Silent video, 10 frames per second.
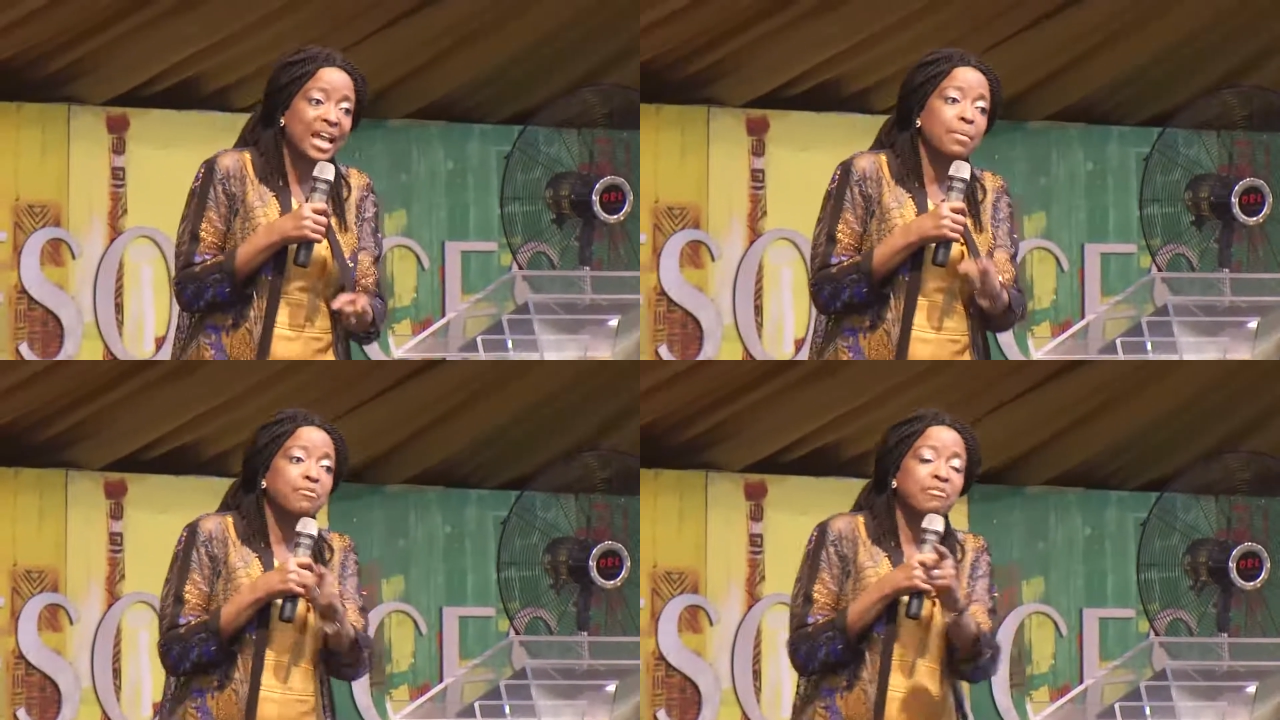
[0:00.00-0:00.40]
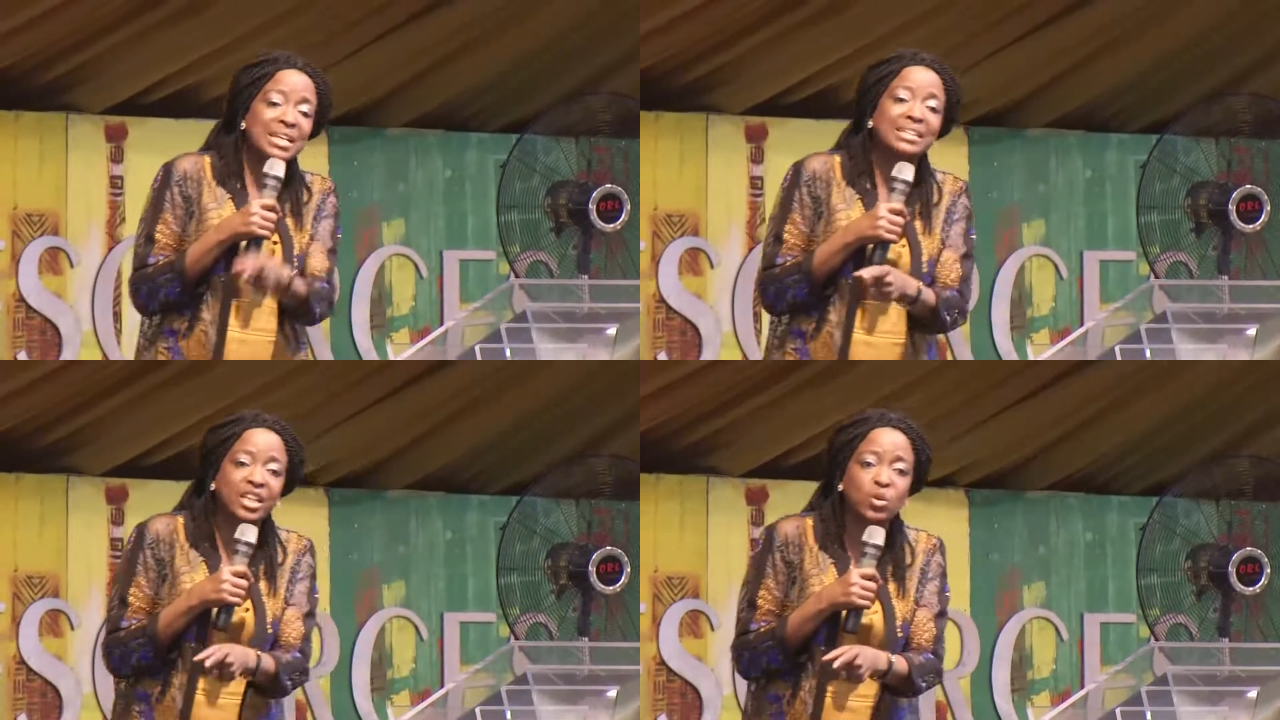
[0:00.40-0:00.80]
same
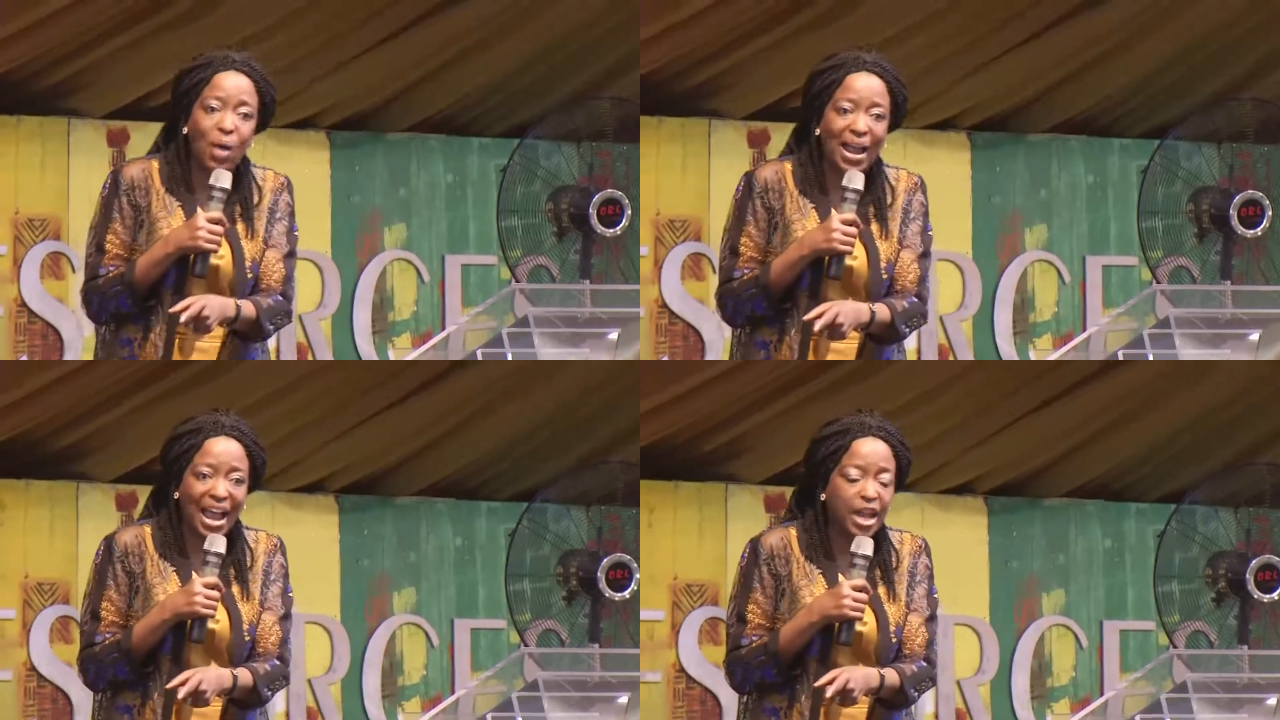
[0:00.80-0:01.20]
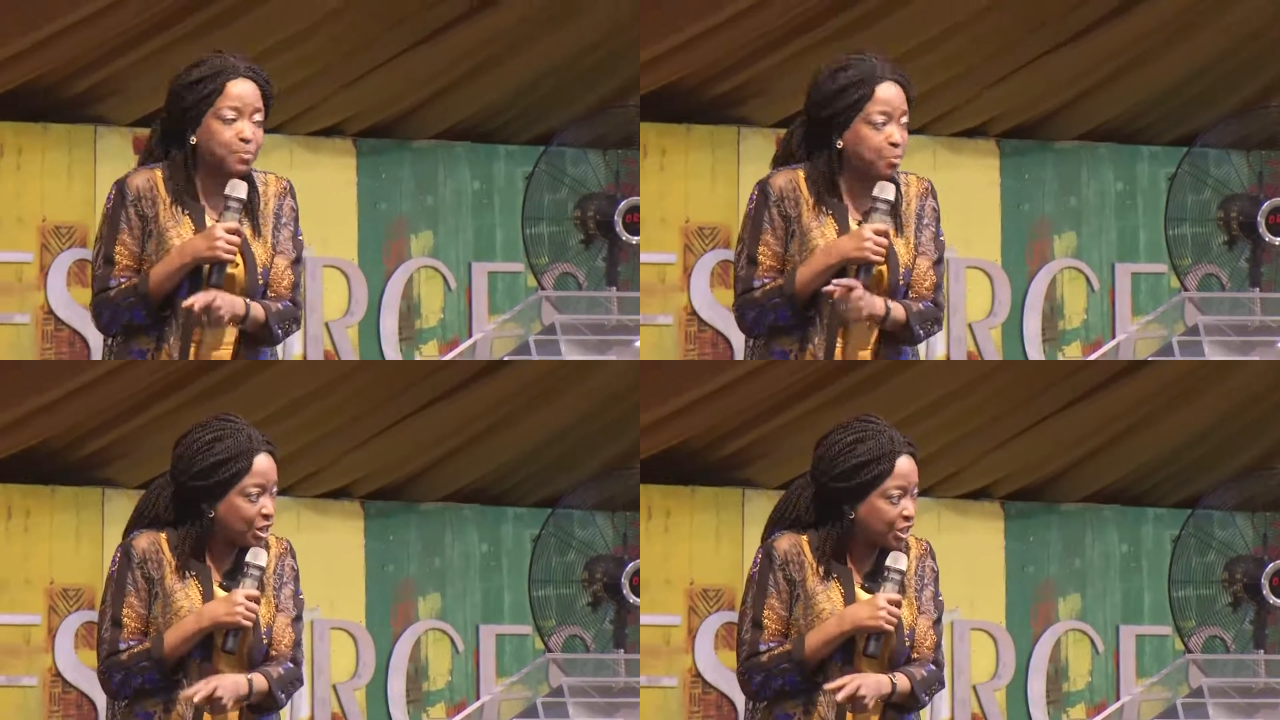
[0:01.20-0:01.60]
reason why I
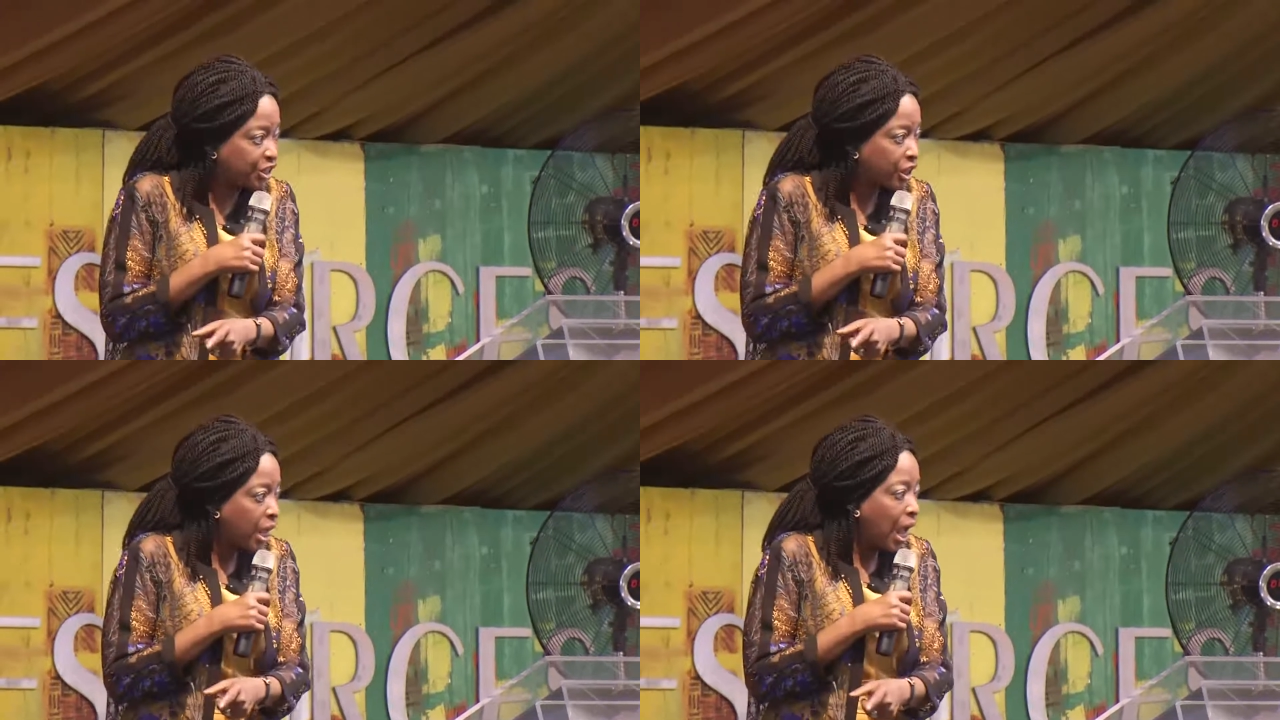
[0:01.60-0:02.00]
preach.